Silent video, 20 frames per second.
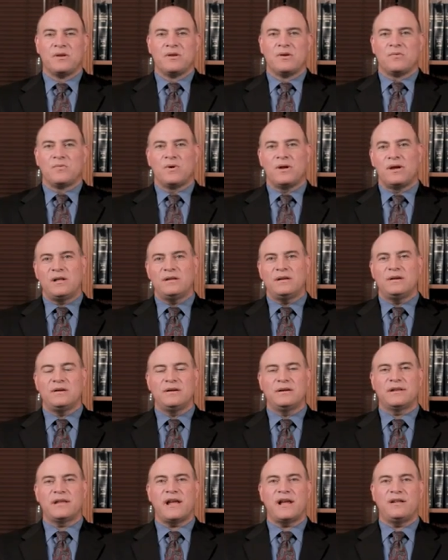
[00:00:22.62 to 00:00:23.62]
Well, here
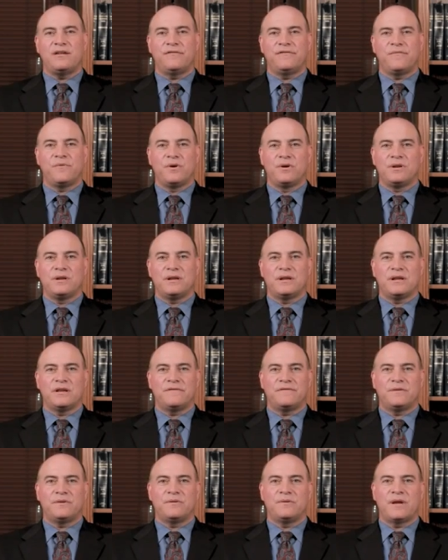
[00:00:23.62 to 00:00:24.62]
in California,
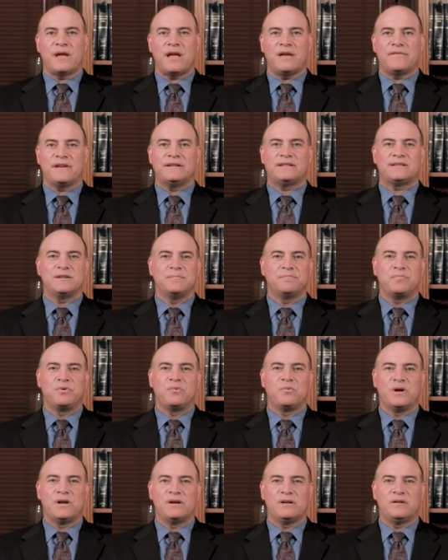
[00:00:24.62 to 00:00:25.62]
if you have a simple
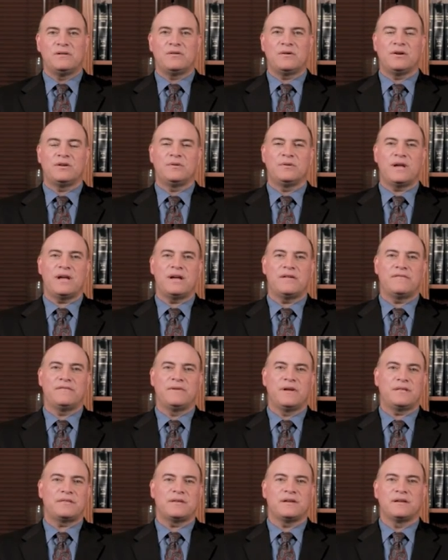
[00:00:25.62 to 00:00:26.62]
will or you have
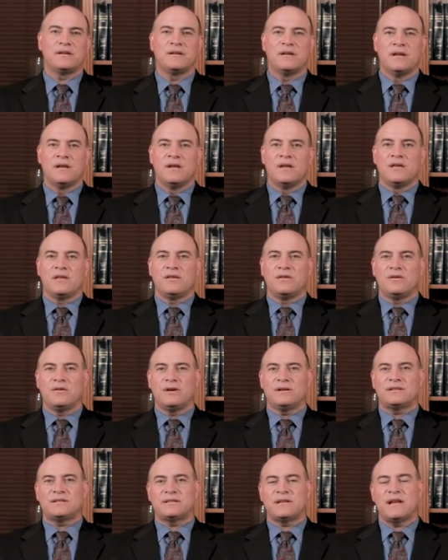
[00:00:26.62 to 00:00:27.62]
nothing,
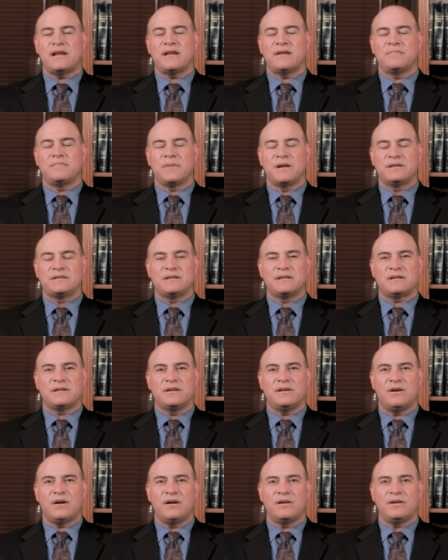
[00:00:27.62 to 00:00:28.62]
your estate,
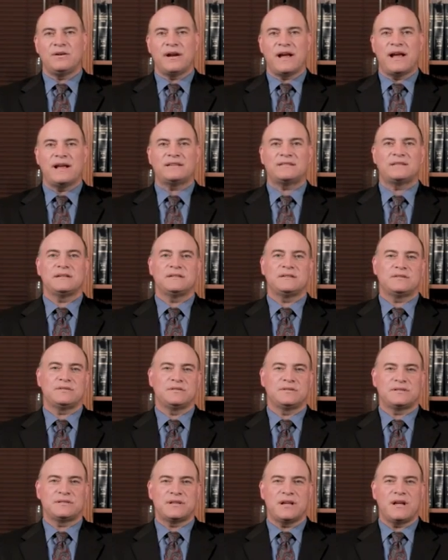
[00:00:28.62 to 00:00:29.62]
basically all your assets,
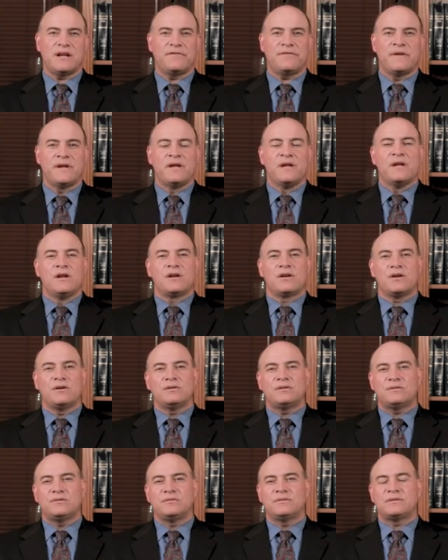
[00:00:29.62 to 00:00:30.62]
your stuff,
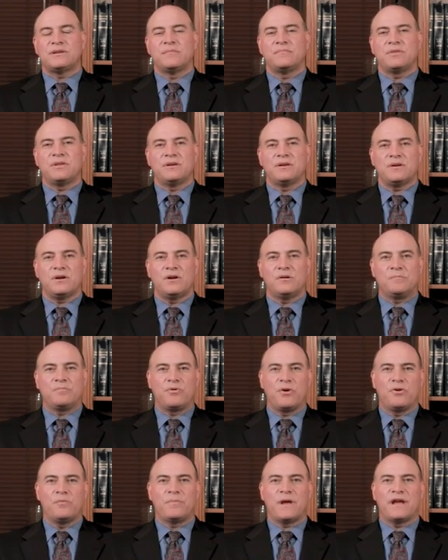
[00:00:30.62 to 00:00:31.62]
goes through something called
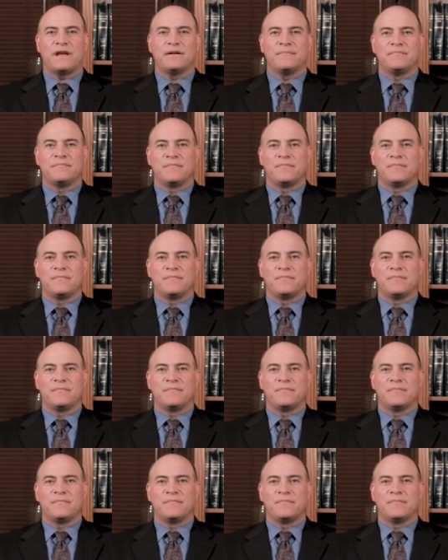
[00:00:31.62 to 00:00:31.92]
probate.